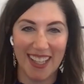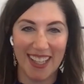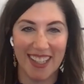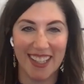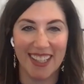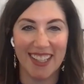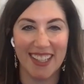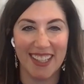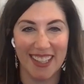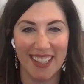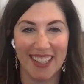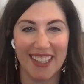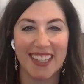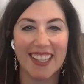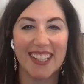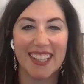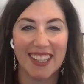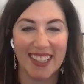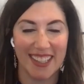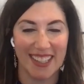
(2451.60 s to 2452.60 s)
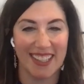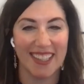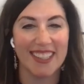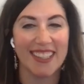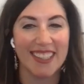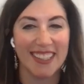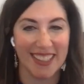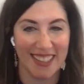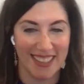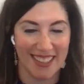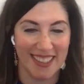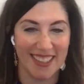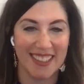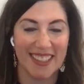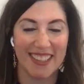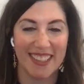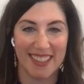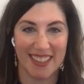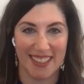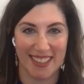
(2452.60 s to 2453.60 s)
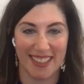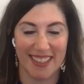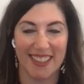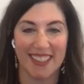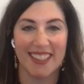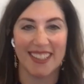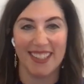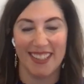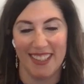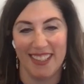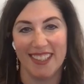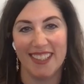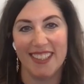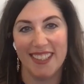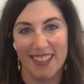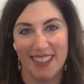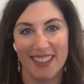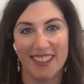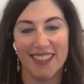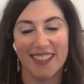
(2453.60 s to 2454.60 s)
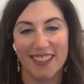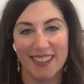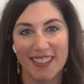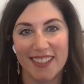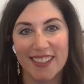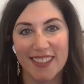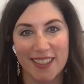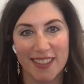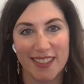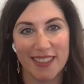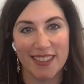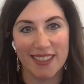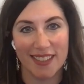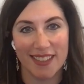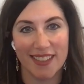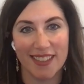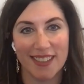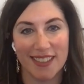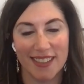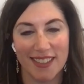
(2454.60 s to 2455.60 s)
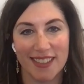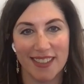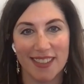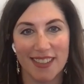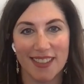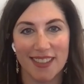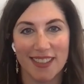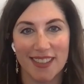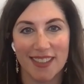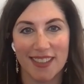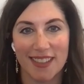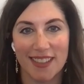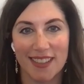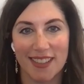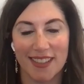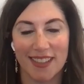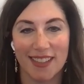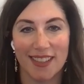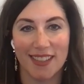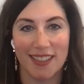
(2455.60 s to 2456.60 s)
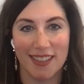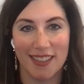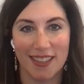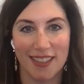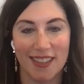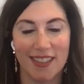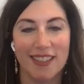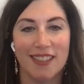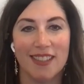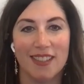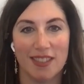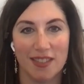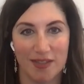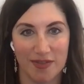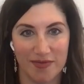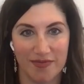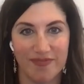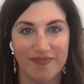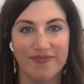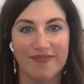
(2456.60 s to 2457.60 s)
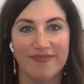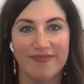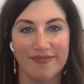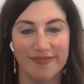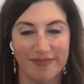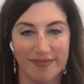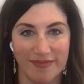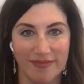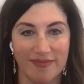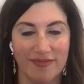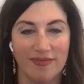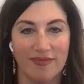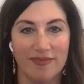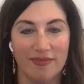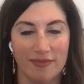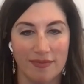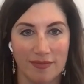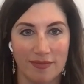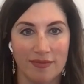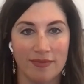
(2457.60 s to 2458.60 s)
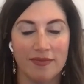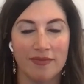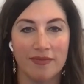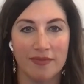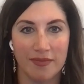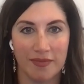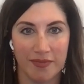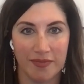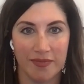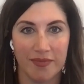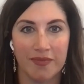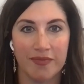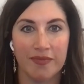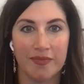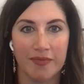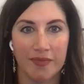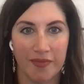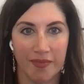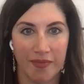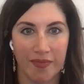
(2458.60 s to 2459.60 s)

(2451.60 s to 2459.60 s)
[no speech]